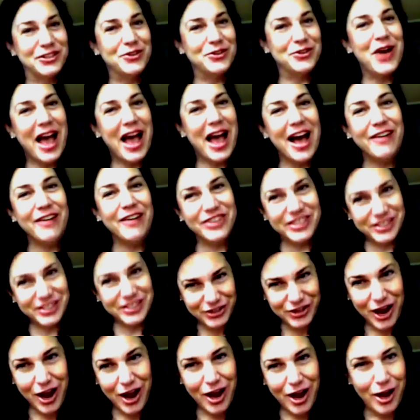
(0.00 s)
do have a
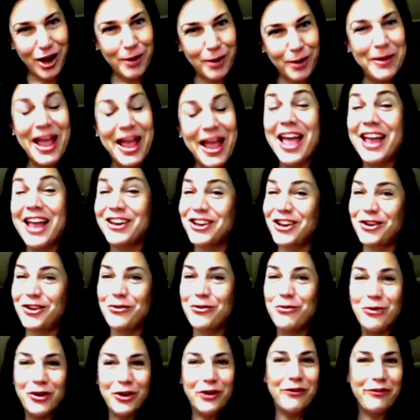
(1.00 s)
job, and you
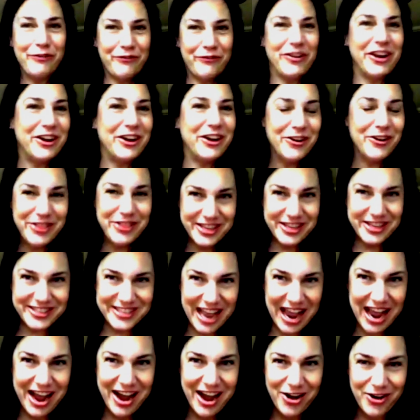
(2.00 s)
will figure this
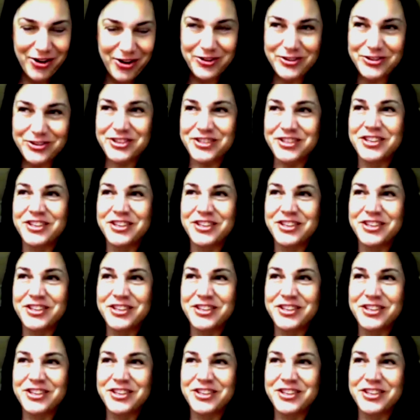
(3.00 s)
out."